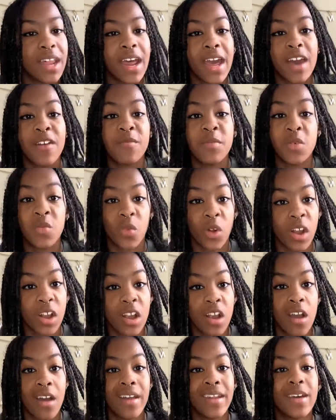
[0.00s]
have been working
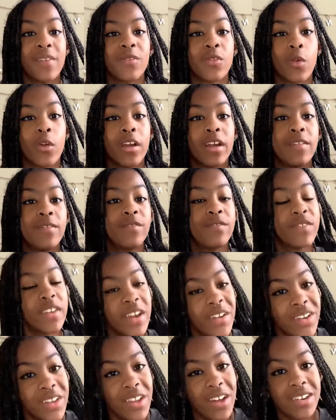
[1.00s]
on for a
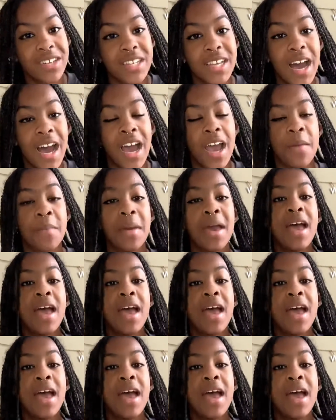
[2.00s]
very long time,